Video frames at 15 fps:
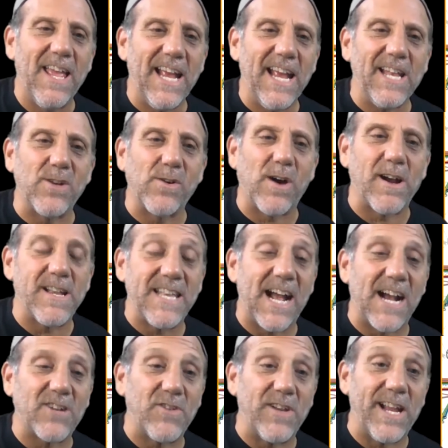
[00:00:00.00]
into our
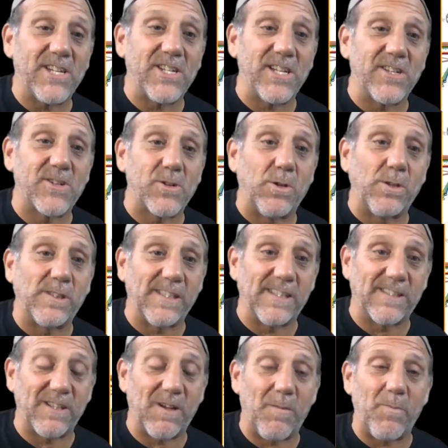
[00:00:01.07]
indoctrination school
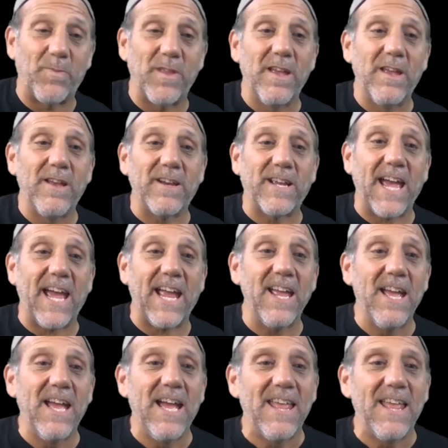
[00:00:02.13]
system. Okay.